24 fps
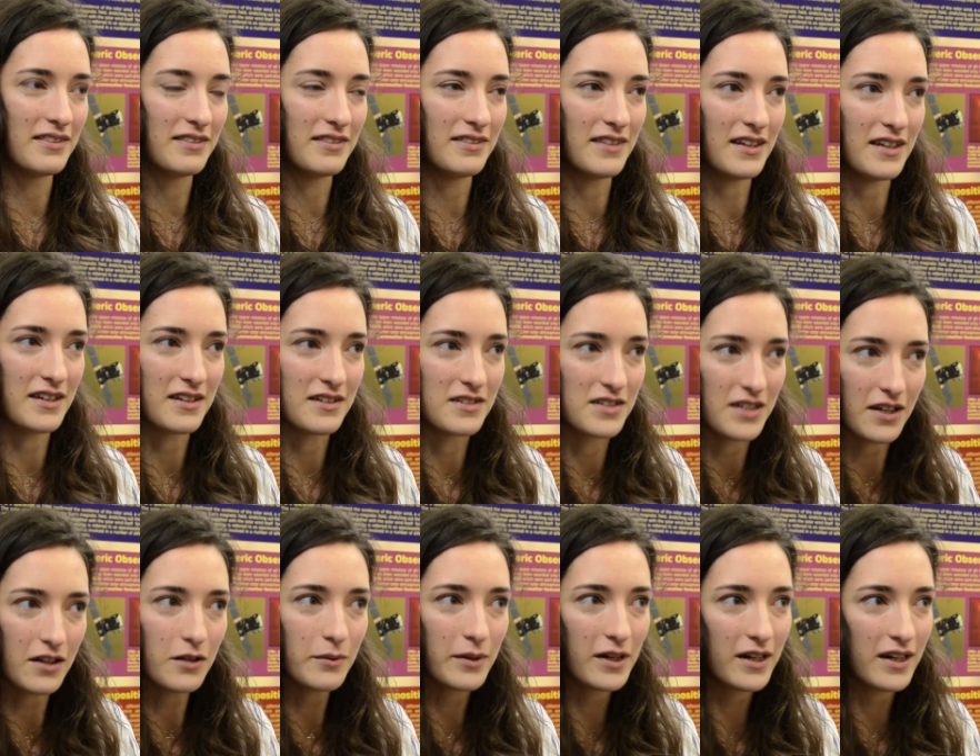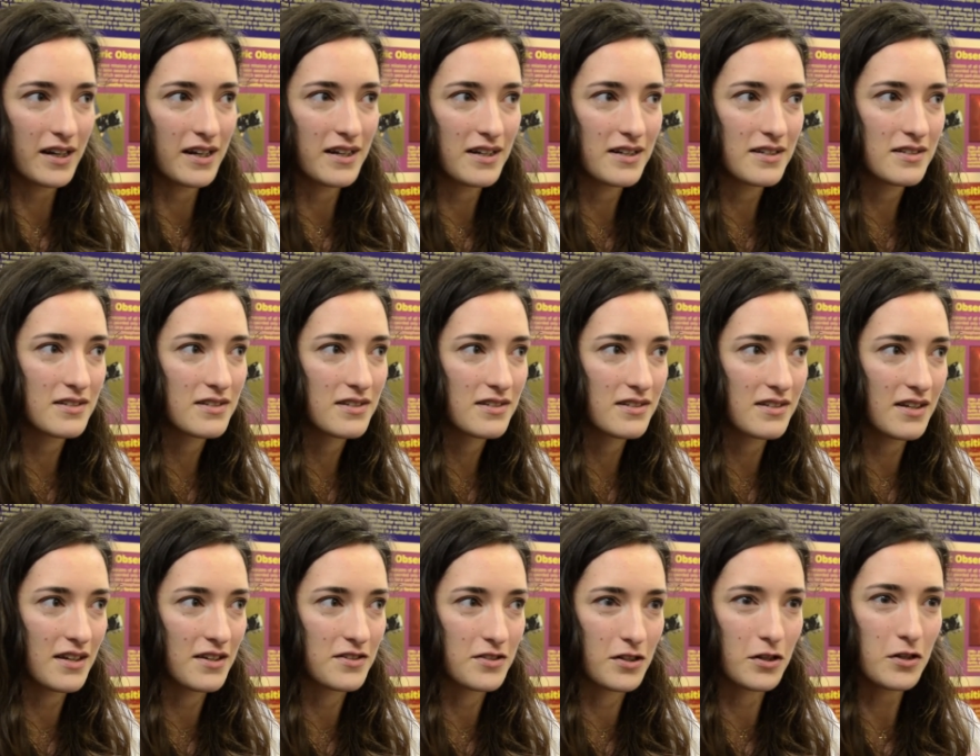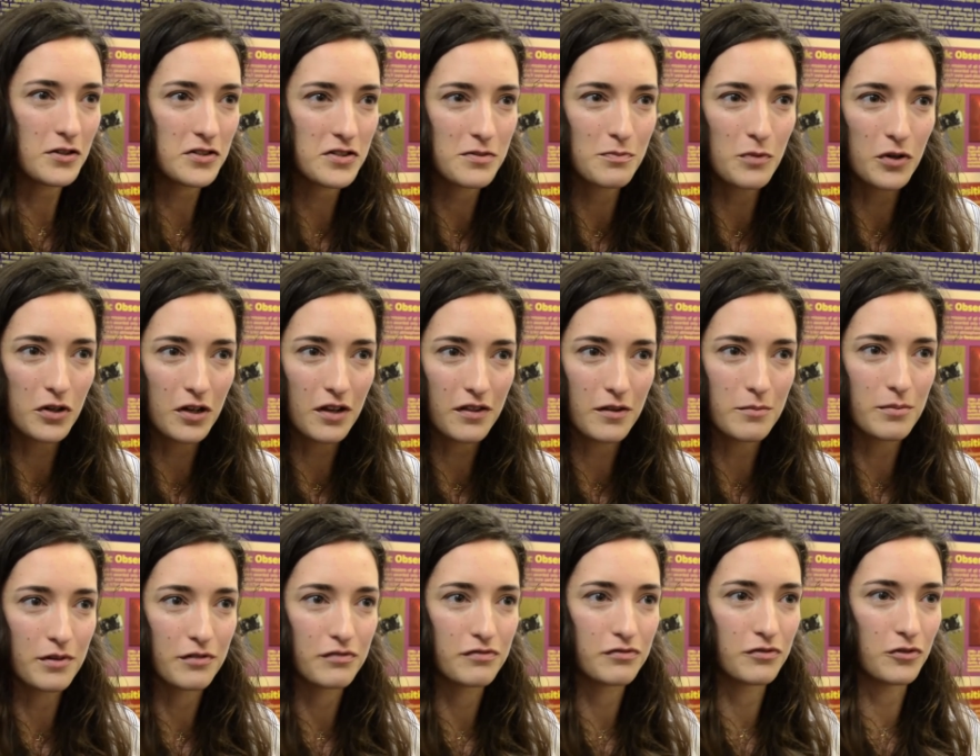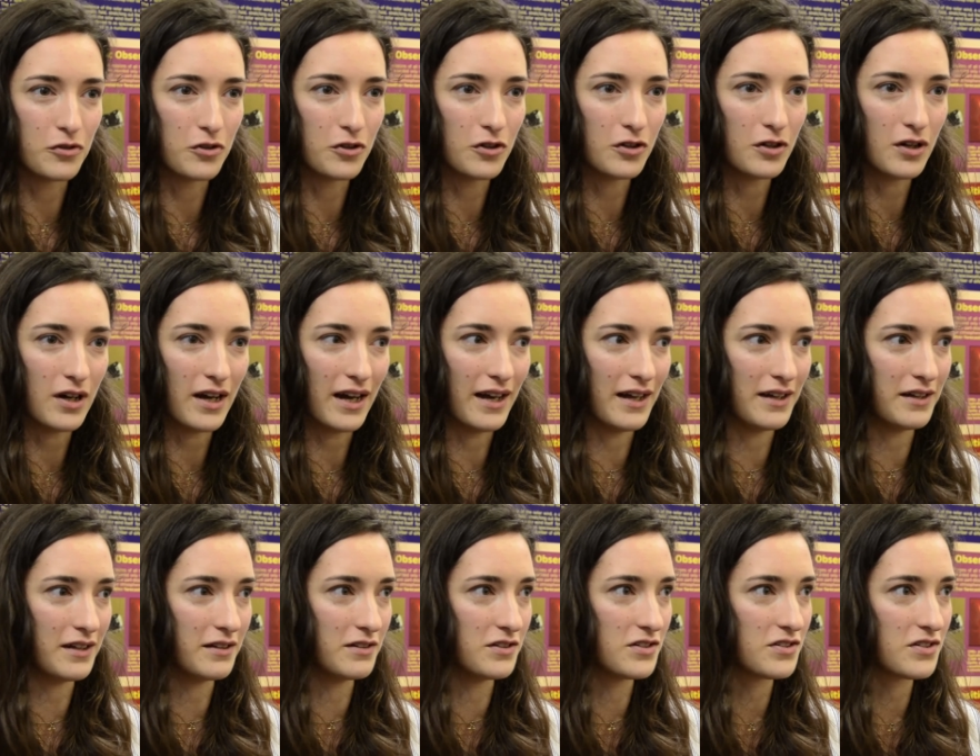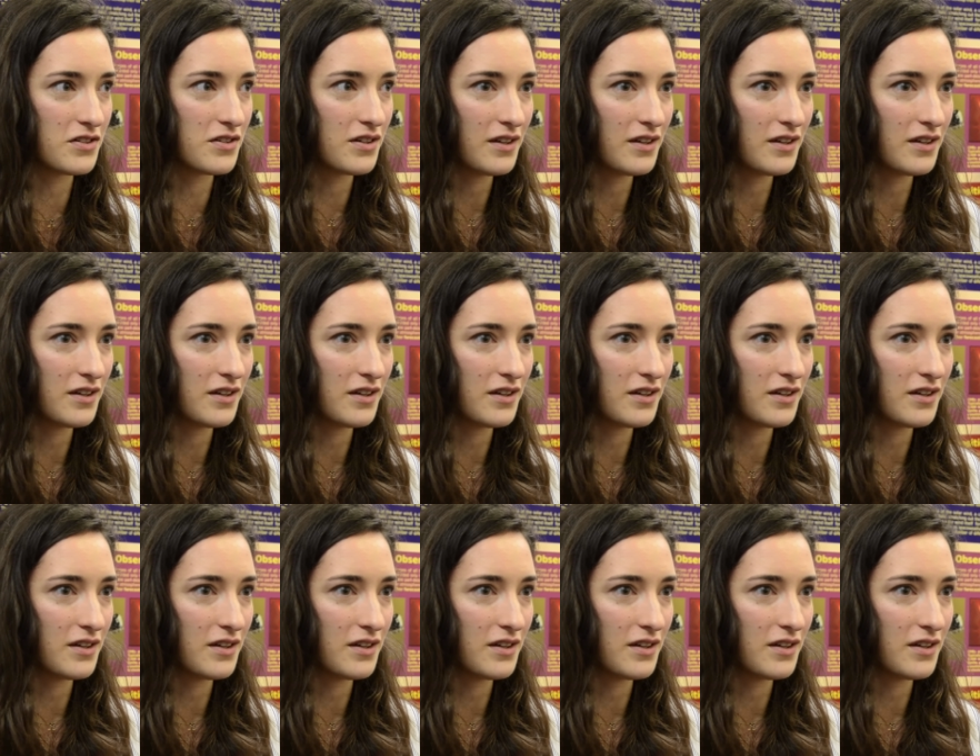They can tell where it is, it's a lot smaller than before, and